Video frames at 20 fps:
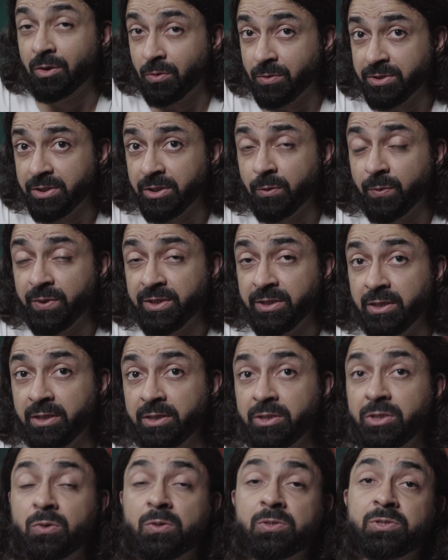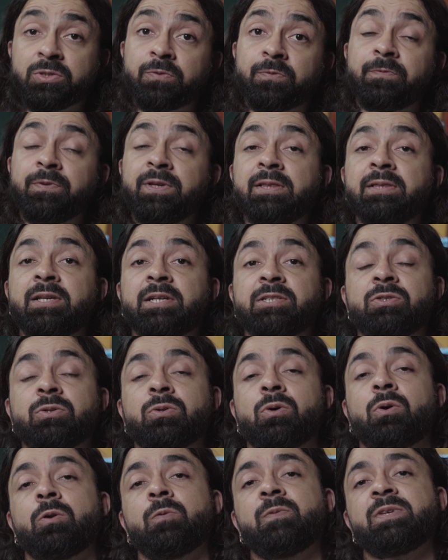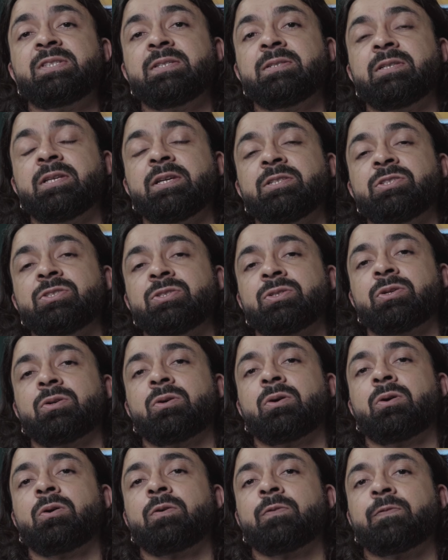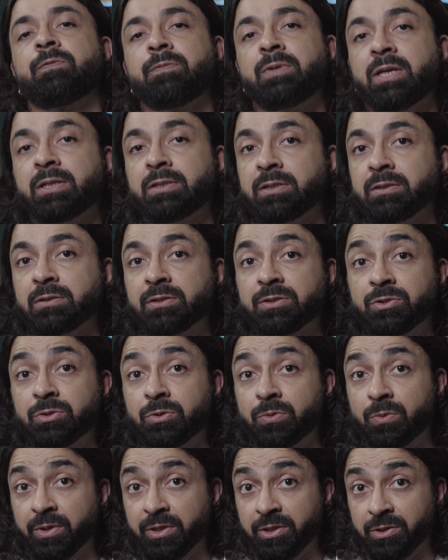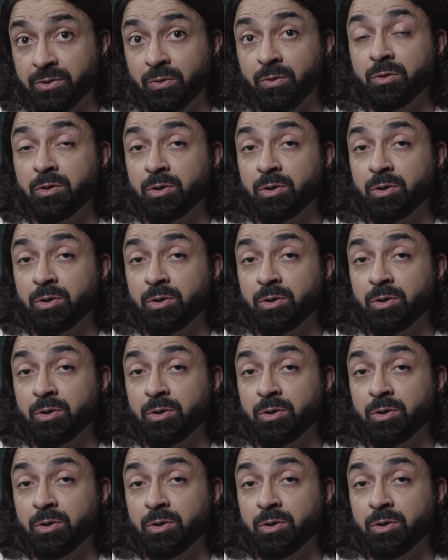Consequently, you also feel that you're always in danger of getting destroyed or